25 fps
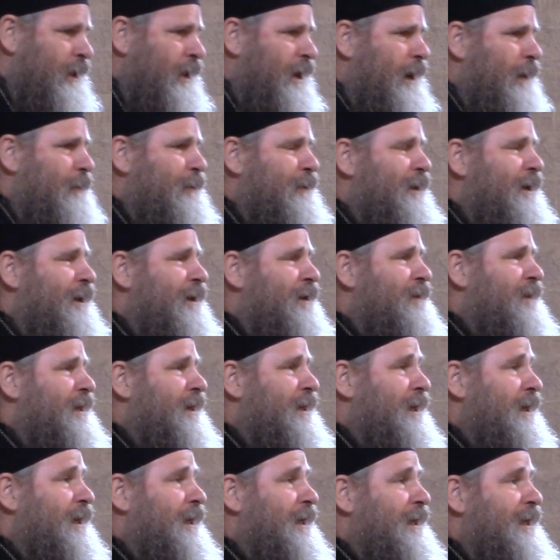a prayer
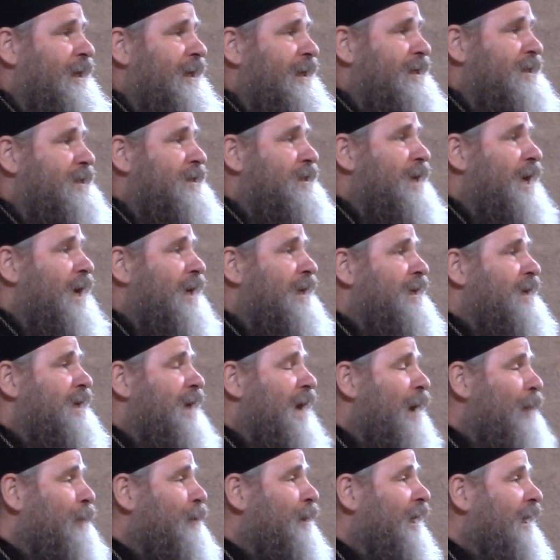that is not
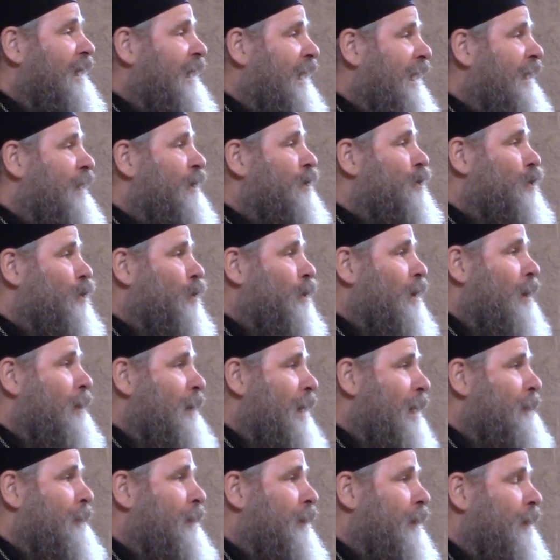complicated to
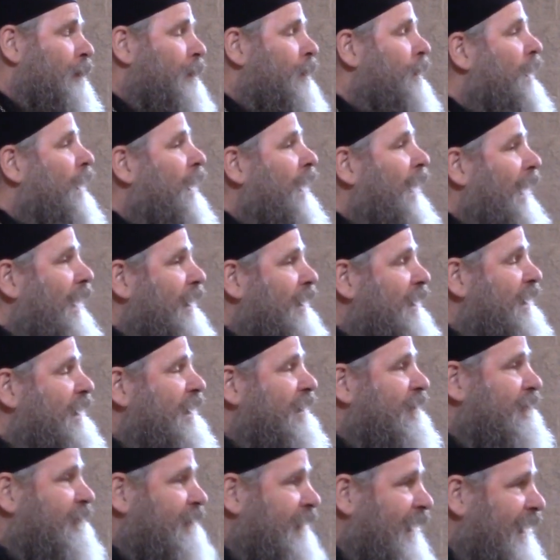remember. And the
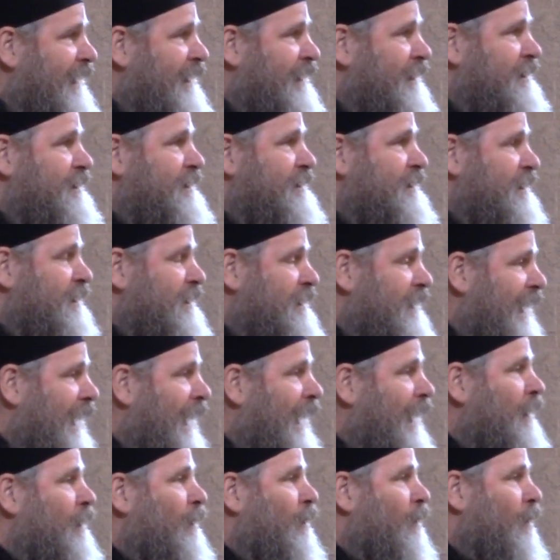advantage to
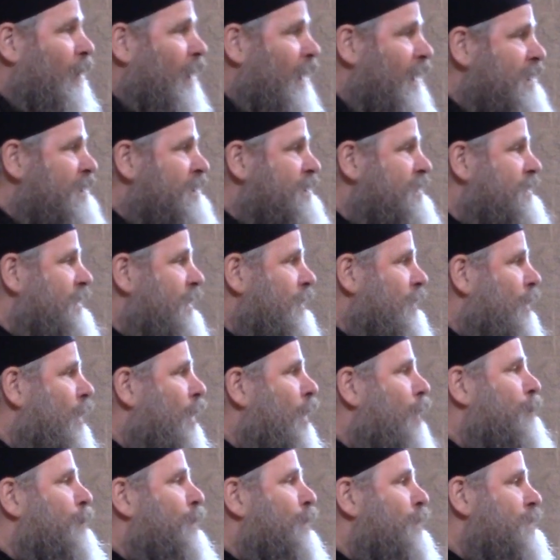that was that
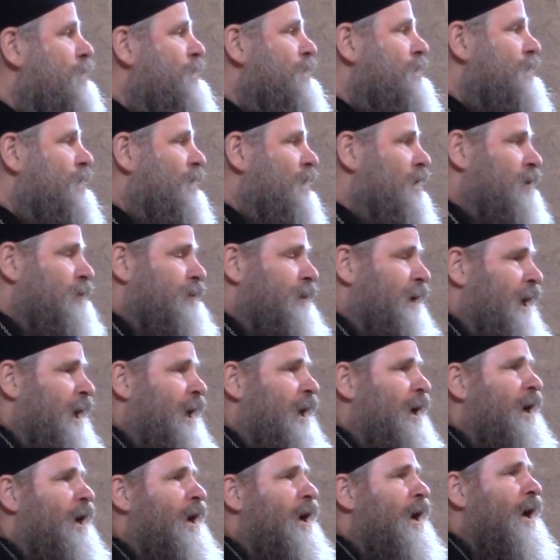the person could be
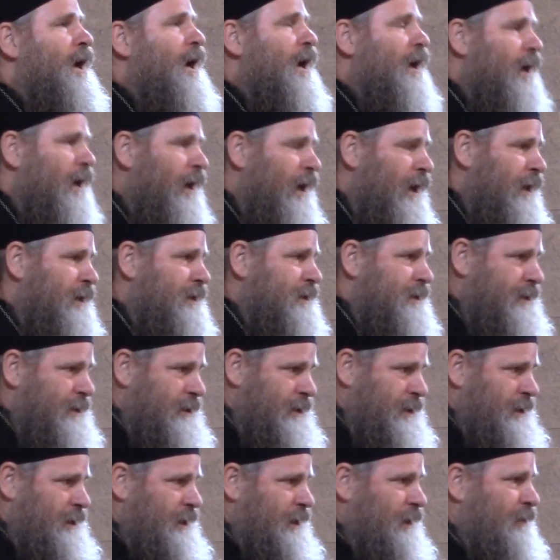
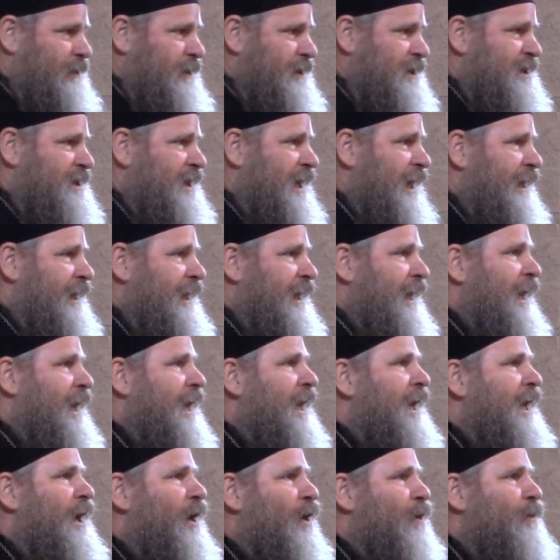constantly reciting it.
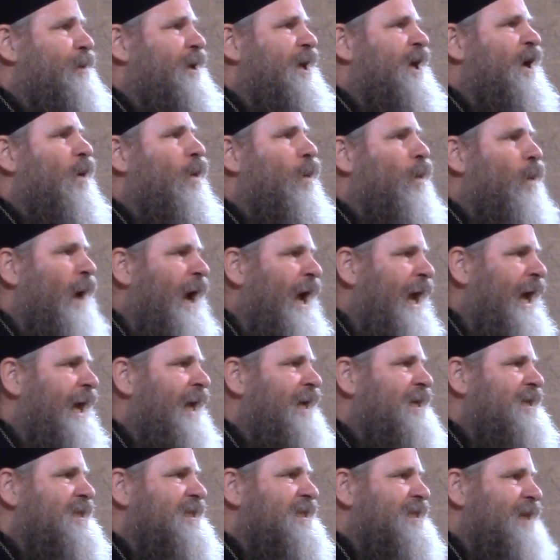There'll be a
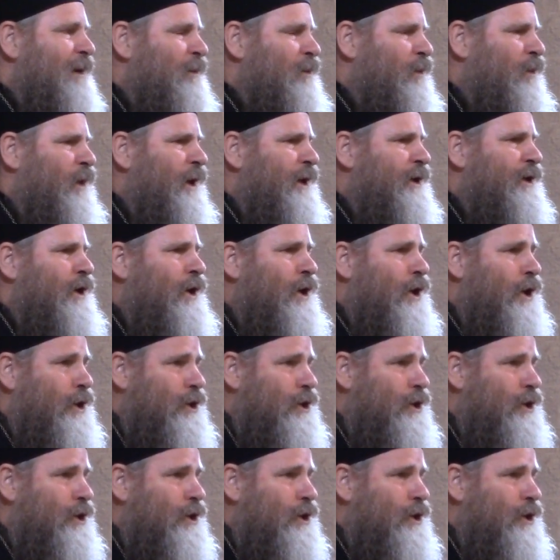way someone